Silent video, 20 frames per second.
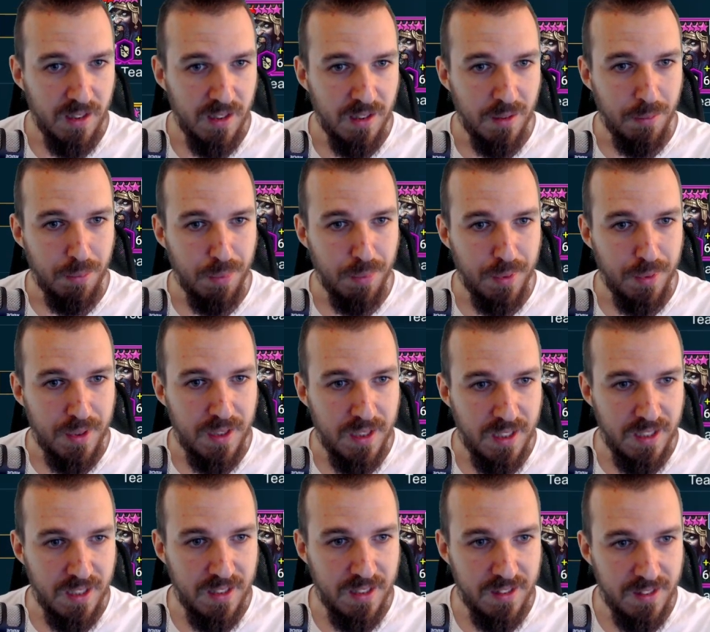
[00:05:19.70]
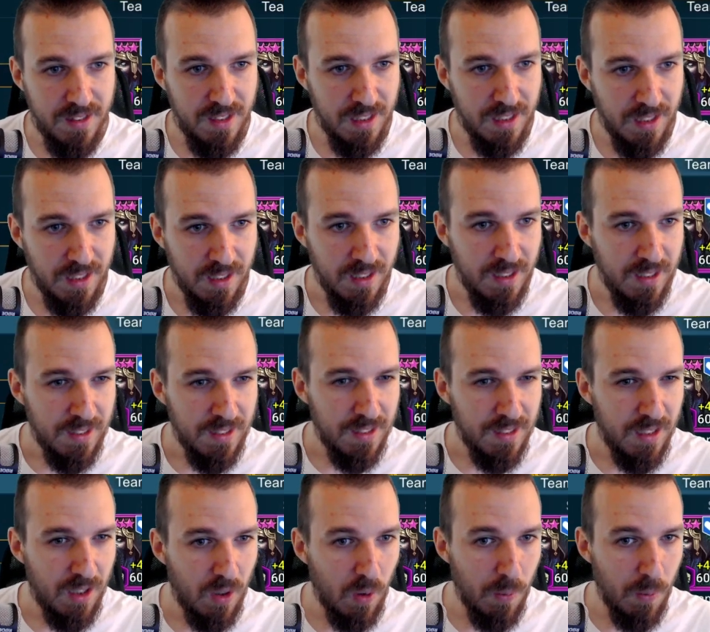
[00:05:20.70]
pretty easy.
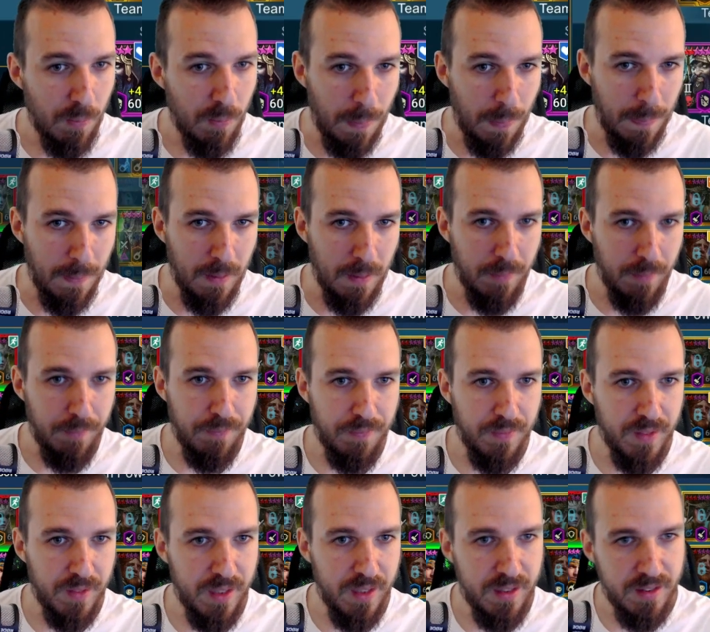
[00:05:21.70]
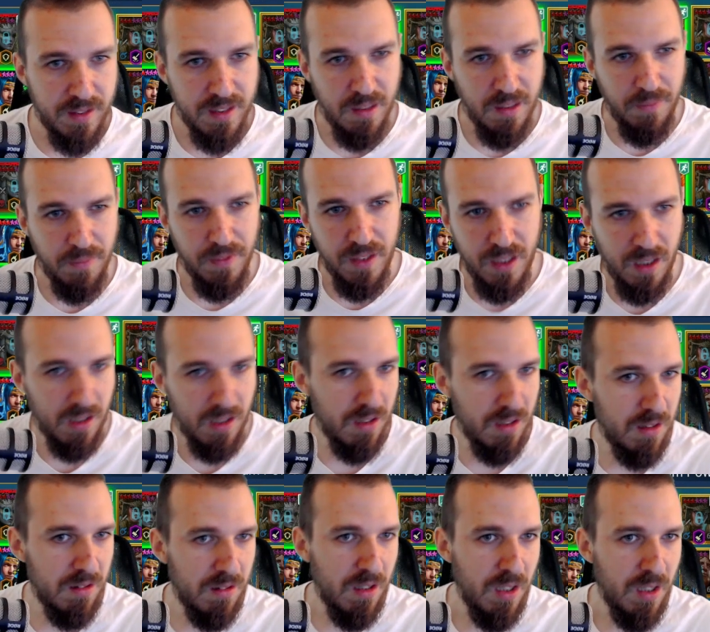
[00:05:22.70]
Now, this is something
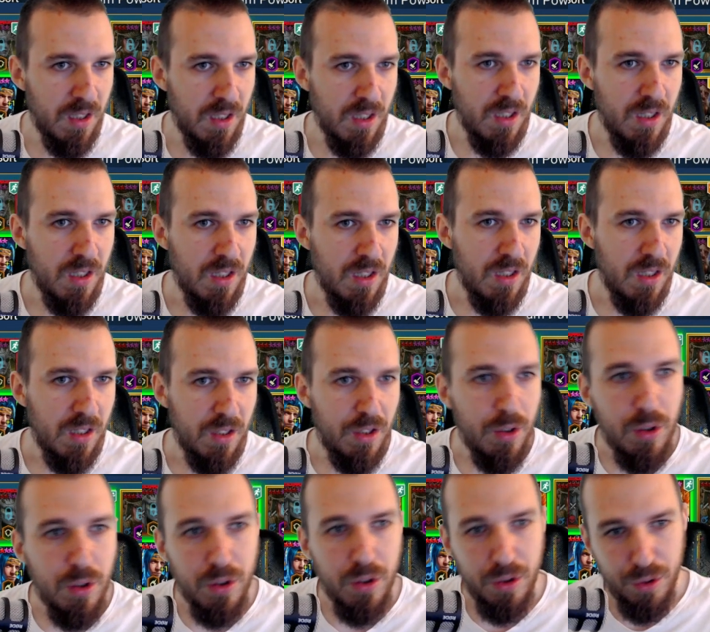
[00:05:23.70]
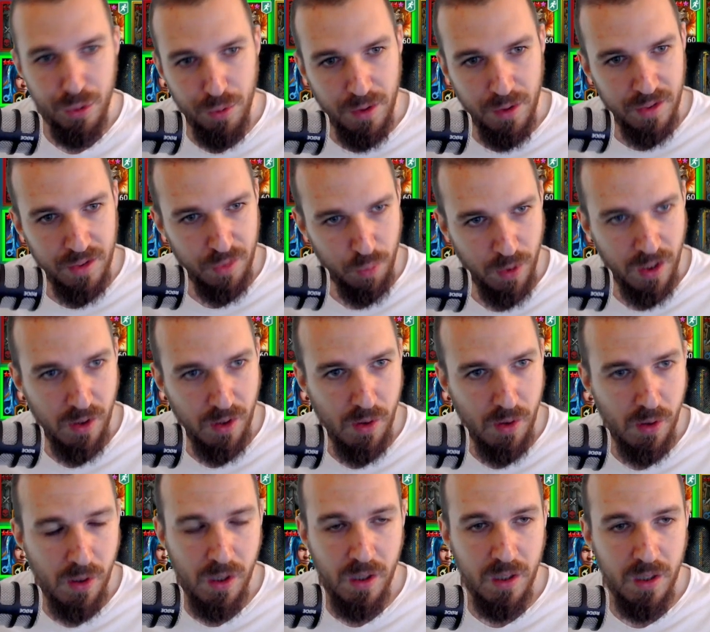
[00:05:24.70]
you could do as well.